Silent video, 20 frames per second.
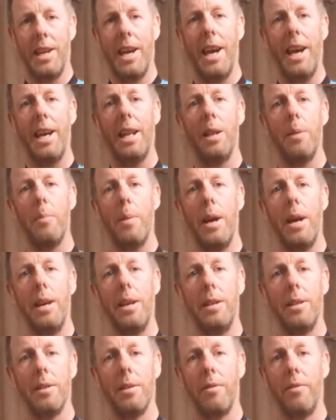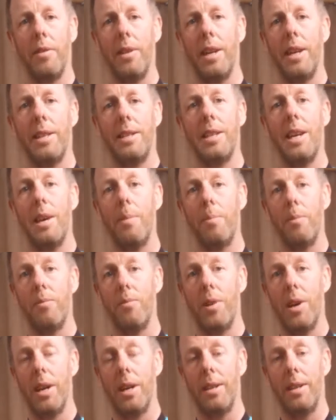tailor made for that type of
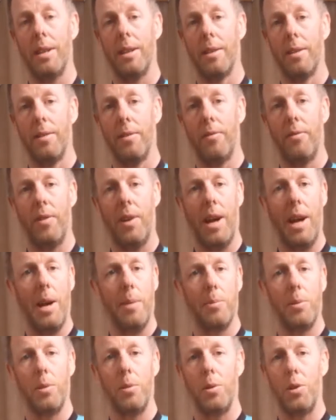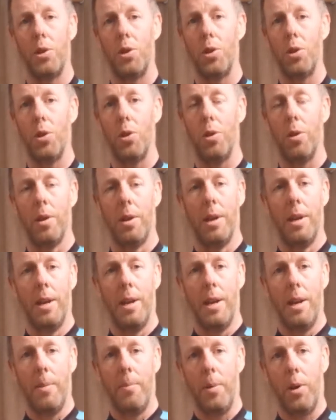rider, for absolutely sure,
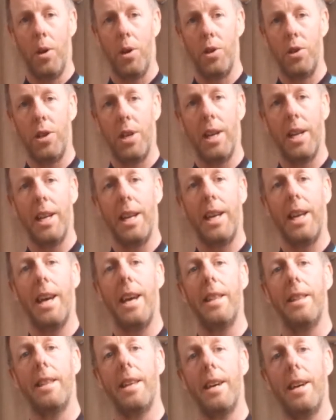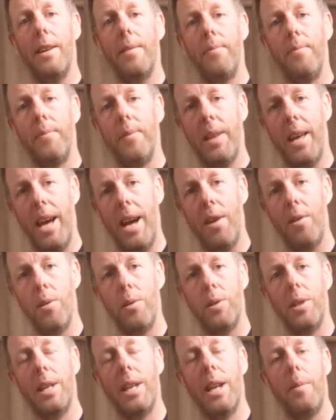because you're going to get that
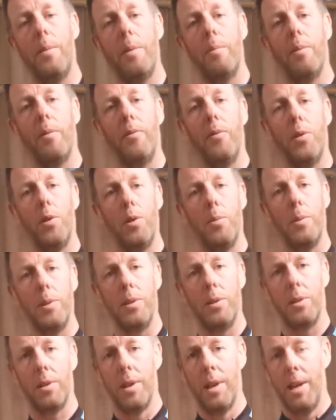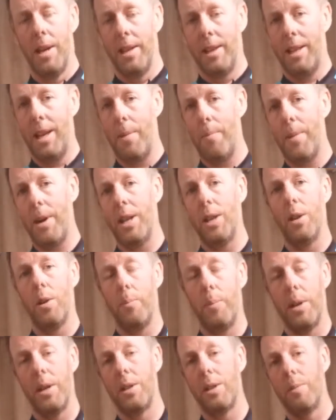aerodynamic performance. That might
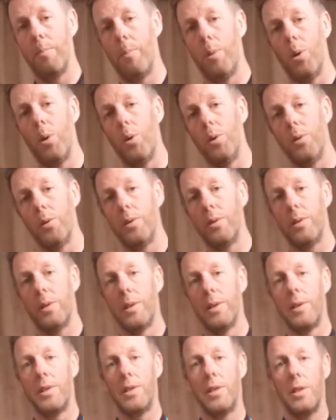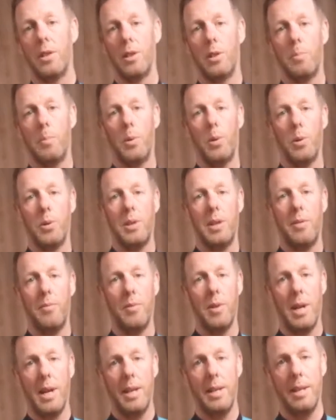not be as important to the sportive
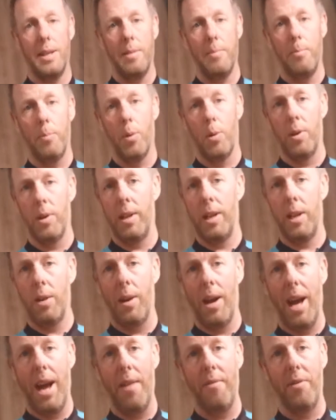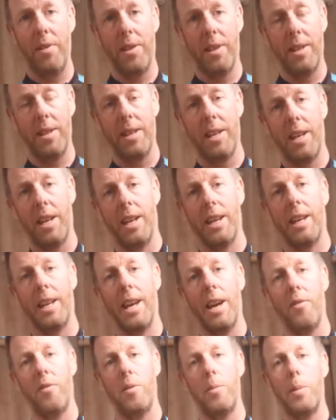rider, but you know, everything that you can
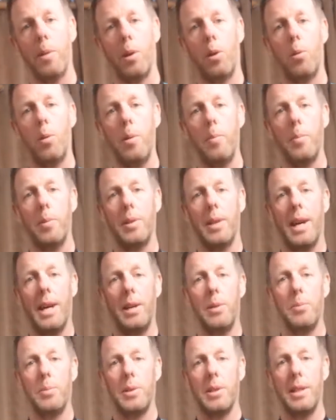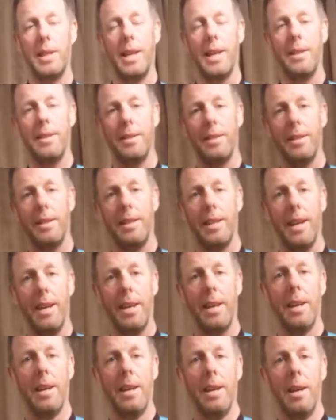get from your equipment helps at the end of the
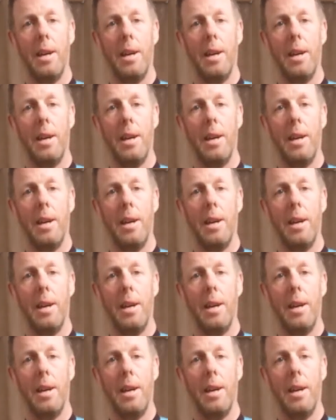day.